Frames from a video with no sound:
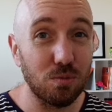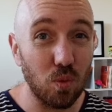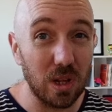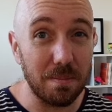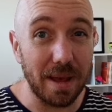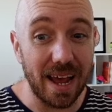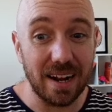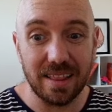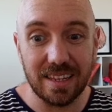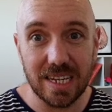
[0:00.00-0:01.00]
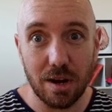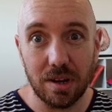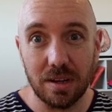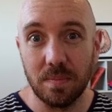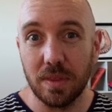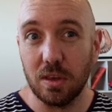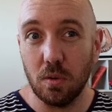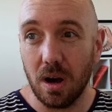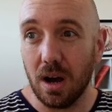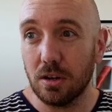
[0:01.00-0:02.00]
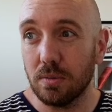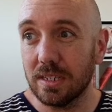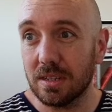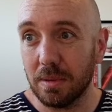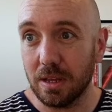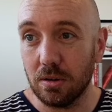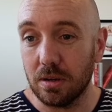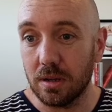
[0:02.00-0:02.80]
really bad in this area, you are doing something good.